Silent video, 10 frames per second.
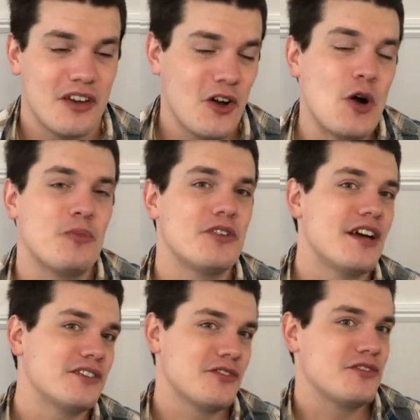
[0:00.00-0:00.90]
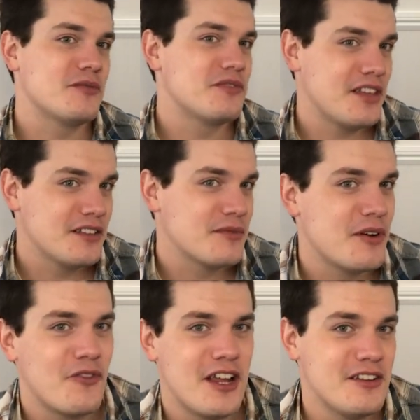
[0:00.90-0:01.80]
I hope you guys learned some things
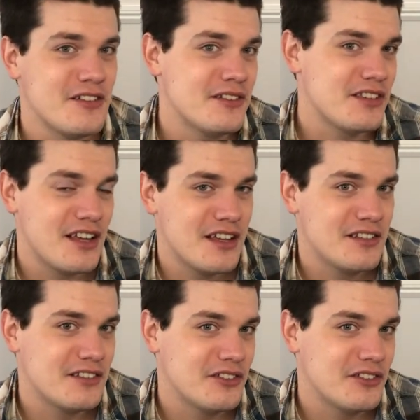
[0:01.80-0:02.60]
about Rangers, and until